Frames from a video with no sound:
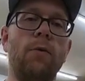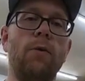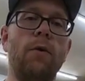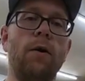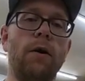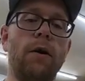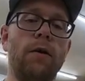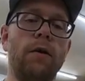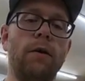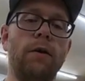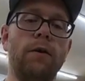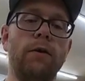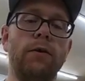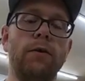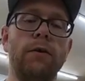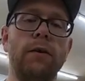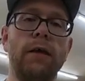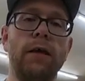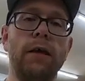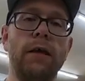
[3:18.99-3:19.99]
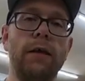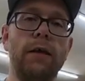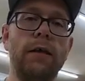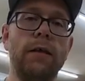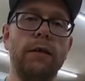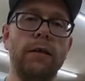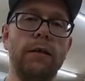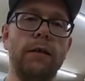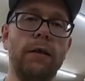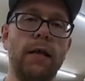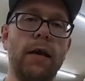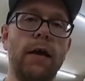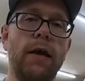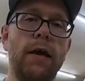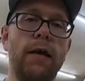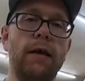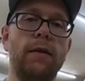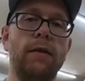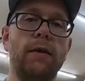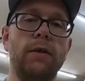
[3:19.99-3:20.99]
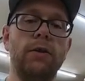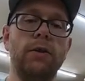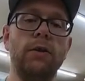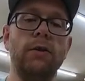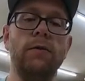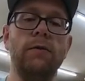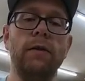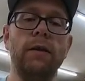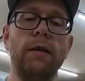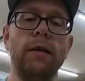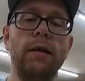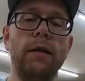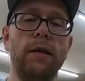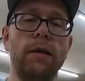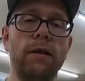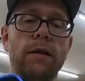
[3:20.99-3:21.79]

water to get inside this unit,